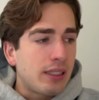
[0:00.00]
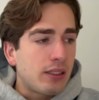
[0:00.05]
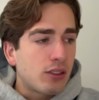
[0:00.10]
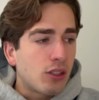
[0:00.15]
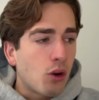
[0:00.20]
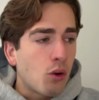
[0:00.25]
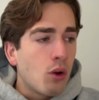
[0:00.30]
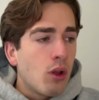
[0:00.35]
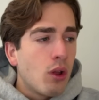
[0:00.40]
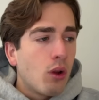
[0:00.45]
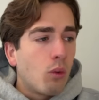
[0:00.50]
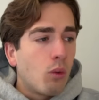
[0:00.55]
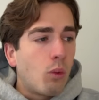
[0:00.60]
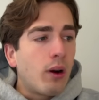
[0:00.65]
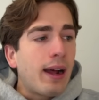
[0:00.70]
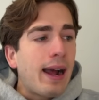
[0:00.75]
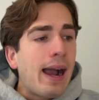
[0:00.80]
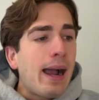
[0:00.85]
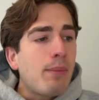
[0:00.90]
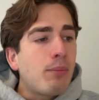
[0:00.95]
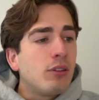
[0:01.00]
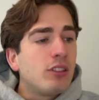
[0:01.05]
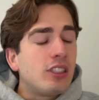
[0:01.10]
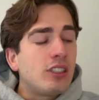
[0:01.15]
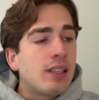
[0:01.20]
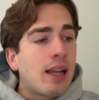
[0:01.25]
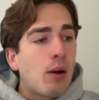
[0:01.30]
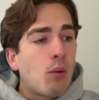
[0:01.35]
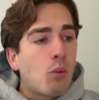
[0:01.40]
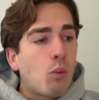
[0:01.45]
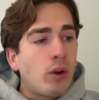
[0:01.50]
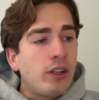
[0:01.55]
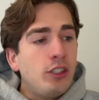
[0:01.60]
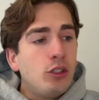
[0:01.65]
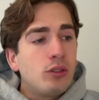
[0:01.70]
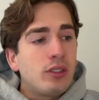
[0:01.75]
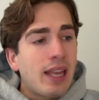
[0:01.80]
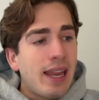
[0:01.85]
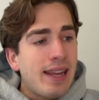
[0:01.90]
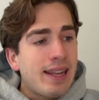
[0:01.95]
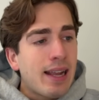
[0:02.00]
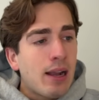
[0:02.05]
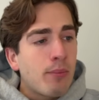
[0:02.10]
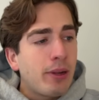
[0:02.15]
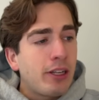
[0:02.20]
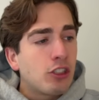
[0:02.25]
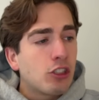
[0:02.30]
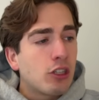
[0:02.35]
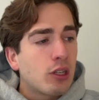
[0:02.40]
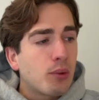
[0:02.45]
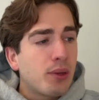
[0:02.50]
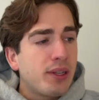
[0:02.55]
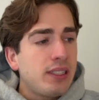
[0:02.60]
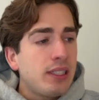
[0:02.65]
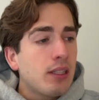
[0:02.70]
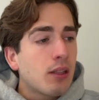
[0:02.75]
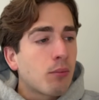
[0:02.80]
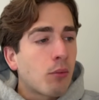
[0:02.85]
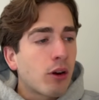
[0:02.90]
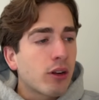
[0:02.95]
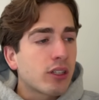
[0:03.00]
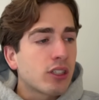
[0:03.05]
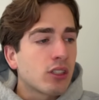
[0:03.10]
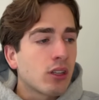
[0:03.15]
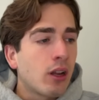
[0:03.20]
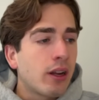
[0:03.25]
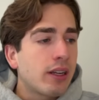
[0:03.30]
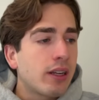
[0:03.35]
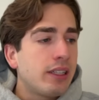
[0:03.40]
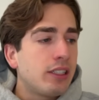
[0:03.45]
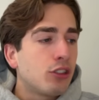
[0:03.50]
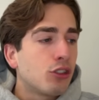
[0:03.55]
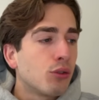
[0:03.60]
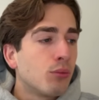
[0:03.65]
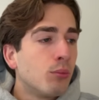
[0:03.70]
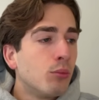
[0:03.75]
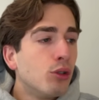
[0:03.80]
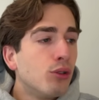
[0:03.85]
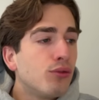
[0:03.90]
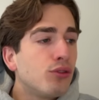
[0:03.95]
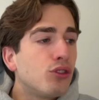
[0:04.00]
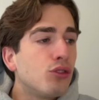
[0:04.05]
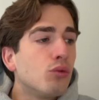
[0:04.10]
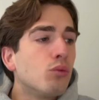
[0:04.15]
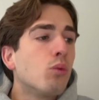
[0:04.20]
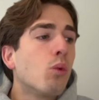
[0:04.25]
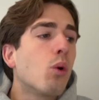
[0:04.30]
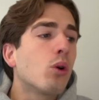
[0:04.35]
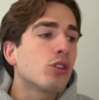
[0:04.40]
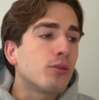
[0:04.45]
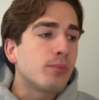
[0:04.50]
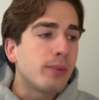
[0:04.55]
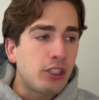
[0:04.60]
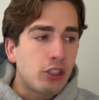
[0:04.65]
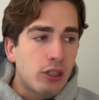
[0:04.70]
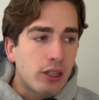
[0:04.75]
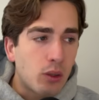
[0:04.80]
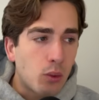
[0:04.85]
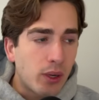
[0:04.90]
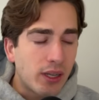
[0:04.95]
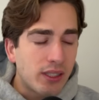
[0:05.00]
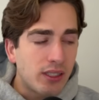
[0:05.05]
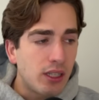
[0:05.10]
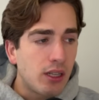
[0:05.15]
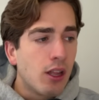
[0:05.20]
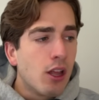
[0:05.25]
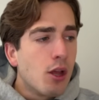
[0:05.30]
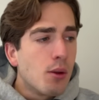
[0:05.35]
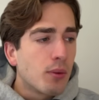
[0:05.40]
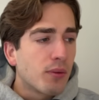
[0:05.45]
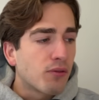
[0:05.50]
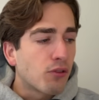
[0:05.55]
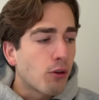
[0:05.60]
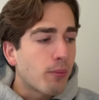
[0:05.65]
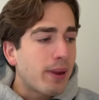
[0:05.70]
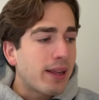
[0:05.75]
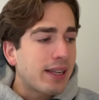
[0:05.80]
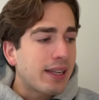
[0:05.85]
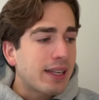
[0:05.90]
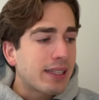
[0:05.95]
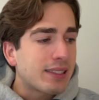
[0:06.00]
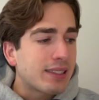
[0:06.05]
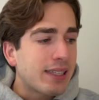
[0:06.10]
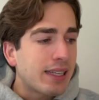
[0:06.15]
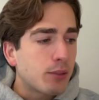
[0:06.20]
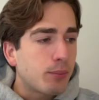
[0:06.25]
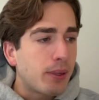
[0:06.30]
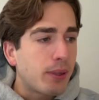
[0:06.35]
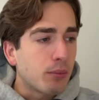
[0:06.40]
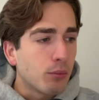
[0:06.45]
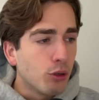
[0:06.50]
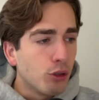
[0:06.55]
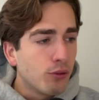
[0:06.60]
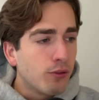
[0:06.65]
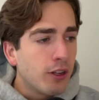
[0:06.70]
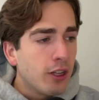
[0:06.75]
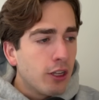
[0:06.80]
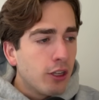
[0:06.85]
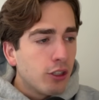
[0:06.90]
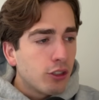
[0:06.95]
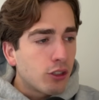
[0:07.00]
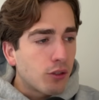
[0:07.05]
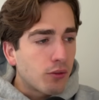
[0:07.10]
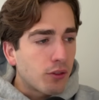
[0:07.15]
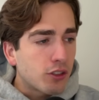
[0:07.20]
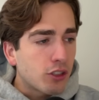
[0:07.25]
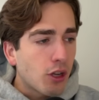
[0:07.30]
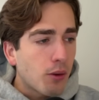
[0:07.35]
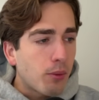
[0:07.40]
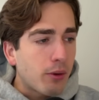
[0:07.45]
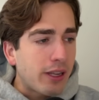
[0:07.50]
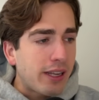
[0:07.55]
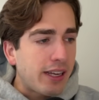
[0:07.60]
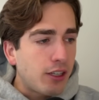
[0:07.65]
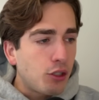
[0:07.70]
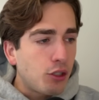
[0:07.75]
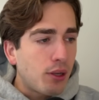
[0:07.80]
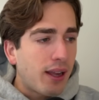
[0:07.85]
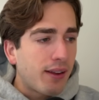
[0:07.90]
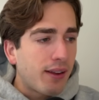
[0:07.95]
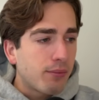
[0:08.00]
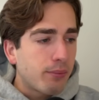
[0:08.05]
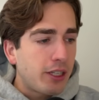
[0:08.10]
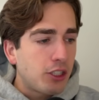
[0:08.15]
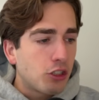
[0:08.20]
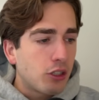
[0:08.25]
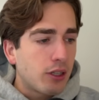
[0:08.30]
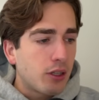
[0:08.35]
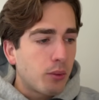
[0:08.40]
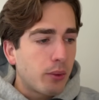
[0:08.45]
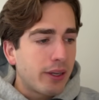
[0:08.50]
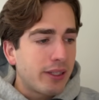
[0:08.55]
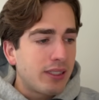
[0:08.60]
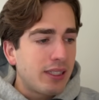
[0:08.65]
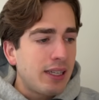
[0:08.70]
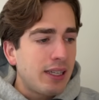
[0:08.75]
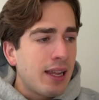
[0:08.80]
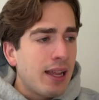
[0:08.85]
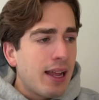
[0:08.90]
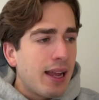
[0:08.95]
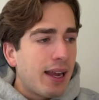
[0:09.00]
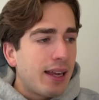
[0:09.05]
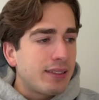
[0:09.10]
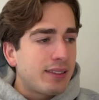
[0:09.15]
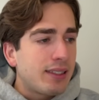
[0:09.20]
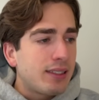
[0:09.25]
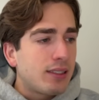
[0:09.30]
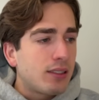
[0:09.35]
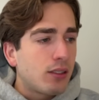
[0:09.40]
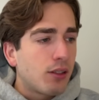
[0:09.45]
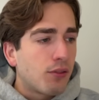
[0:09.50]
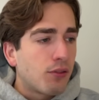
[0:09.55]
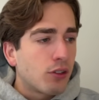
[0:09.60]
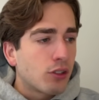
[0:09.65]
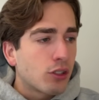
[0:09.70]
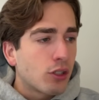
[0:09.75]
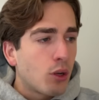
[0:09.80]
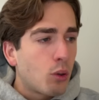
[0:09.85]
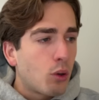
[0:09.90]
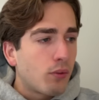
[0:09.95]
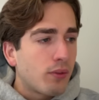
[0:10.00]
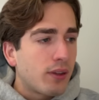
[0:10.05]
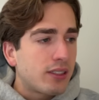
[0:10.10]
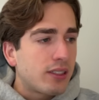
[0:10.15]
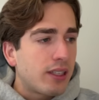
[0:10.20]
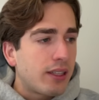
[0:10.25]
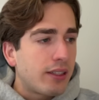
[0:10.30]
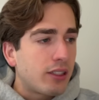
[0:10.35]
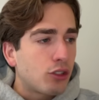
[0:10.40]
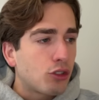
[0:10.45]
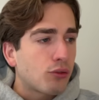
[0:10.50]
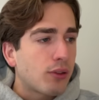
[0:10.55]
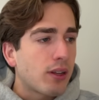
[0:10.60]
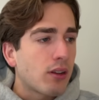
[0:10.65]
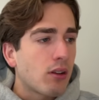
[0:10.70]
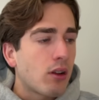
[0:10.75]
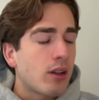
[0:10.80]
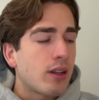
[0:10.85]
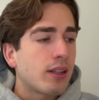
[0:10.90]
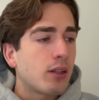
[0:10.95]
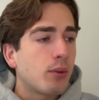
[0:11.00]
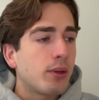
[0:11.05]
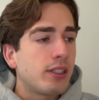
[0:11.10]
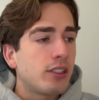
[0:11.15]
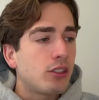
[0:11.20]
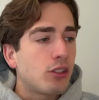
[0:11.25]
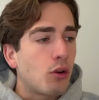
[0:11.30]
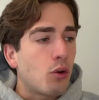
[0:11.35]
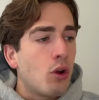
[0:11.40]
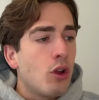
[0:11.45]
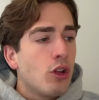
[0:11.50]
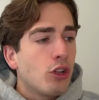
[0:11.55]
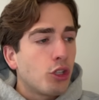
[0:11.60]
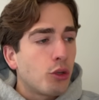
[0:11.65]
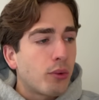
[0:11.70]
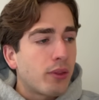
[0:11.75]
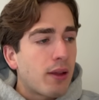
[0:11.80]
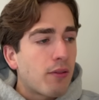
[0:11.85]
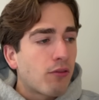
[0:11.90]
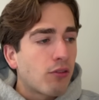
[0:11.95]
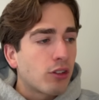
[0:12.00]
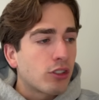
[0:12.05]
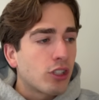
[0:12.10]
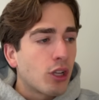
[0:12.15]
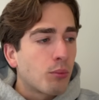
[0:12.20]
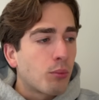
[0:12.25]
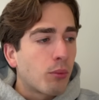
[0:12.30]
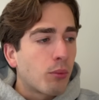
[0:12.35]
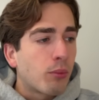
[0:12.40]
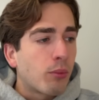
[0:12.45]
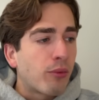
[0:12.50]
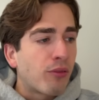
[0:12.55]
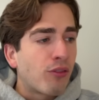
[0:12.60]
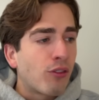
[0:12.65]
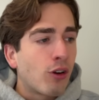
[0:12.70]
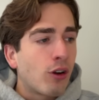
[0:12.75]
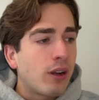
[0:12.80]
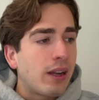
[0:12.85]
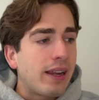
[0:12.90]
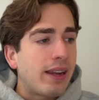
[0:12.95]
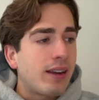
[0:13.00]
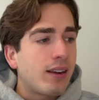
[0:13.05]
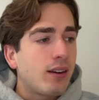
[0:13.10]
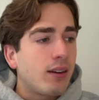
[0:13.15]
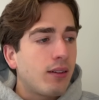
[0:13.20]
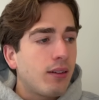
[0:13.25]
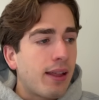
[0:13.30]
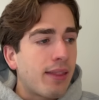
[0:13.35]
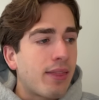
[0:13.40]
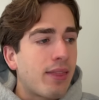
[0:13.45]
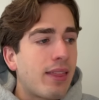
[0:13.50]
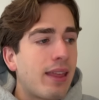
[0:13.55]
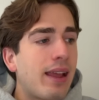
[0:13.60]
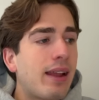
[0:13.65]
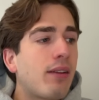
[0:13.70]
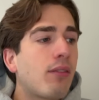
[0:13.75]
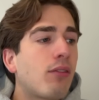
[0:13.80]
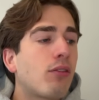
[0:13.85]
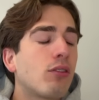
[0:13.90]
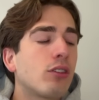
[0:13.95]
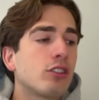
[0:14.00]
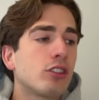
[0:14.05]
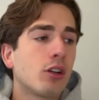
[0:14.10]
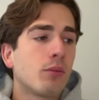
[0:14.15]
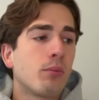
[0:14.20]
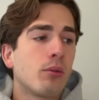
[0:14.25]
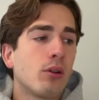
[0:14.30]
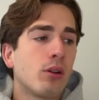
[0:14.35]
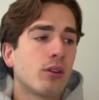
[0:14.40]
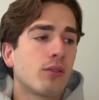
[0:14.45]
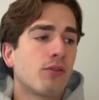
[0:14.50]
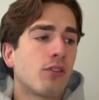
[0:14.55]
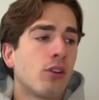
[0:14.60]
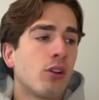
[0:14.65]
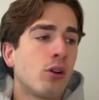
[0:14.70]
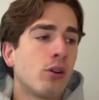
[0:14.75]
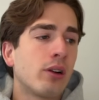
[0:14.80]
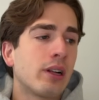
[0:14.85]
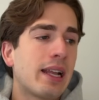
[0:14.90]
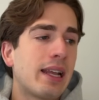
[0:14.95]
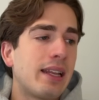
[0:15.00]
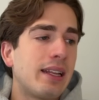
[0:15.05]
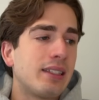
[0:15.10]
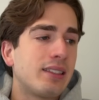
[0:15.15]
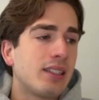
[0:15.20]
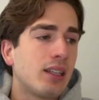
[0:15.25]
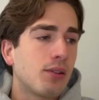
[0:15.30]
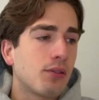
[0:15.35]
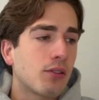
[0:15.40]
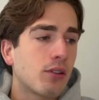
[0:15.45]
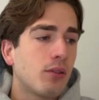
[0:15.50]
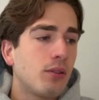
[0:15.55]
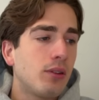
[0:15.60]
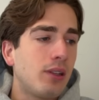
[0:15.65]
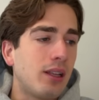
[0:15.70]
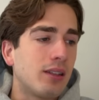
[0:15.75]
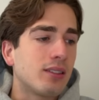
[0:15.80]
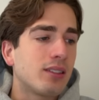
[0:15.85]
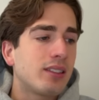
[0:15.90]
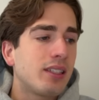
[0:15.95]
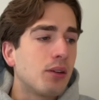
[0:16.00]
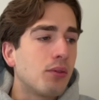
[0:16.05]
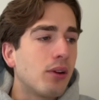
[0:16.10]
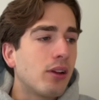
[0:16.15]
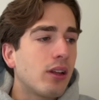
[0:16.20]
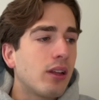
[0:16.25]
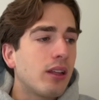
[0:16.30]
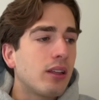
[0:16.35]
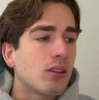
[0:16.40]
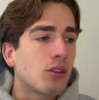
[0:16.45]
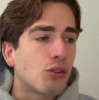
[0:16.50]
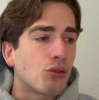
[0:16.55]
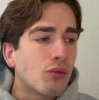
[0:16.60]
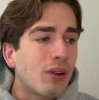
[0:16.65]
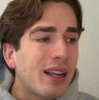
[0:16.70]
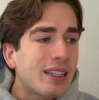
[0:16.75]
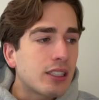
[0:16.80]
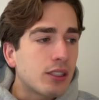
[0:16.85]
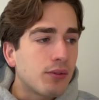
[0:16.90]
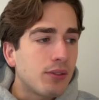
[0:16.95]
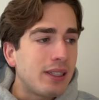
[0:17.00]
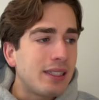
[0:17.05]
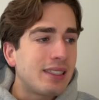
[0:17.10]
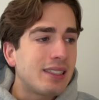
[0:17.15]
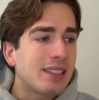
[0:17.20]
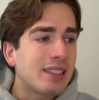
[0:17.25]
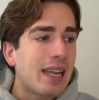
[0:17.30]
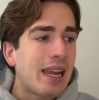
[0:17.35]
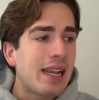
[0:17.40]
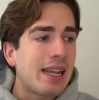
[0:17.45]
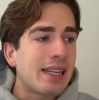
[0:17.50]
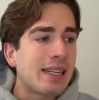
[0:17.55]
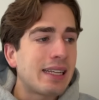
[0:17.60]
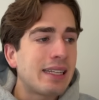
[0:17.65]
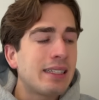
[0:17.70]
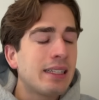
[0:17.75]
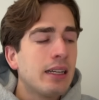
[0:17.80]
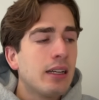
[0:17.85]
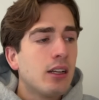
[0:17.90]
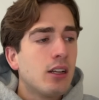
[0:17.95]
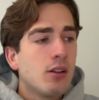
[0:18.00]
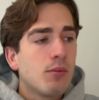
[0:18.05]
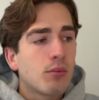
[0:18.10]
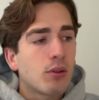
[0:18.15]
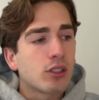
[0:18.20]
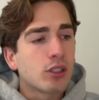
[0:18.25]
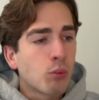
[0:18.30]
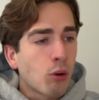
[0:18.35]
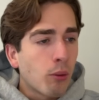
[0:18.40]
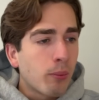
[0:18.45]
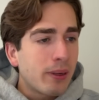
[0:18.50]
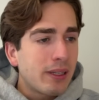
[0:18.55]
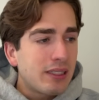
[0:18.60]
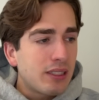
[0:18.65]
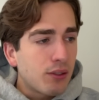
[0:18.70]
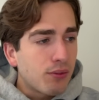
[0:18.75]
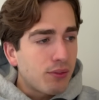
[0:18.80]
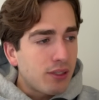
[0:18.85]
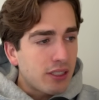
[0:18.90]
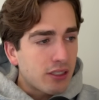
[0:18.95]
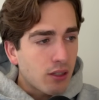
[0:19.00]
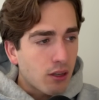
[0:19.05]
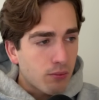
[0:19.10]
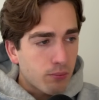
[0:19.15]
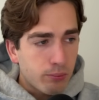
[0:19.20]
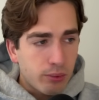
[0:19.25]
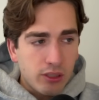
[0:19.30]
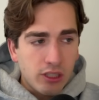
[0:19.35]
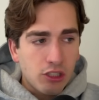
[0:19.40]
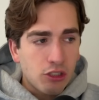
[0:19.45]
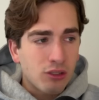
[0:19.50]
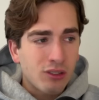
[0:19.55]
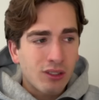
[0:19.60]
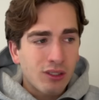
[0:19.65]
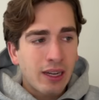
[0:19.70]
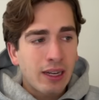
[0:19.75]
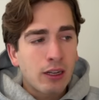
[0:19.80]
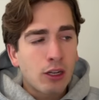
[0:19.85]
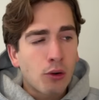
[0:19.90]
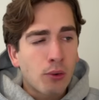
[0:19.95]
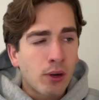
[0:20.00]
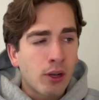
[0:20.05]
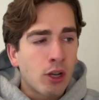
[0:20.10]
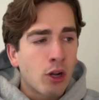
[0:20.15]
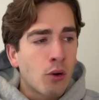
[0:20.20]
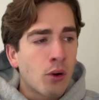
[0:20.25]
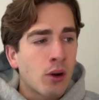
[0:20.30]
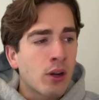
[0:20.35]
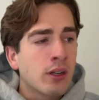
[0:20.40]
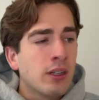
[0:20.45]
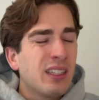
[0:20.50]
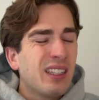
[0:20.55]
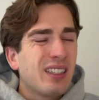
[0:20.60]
So what happens is that when you take out major liquidity, the market is likely to move towards major liquidity before making its next big move. So for example, here you have major liquidity, as this is the first low of, let's say, this trend line liquidity. So you would then, for example, prefer here and then, for example, look for long again instead of, still aggressively scaling in, because the probability of these kind of positions are getting lower and lower.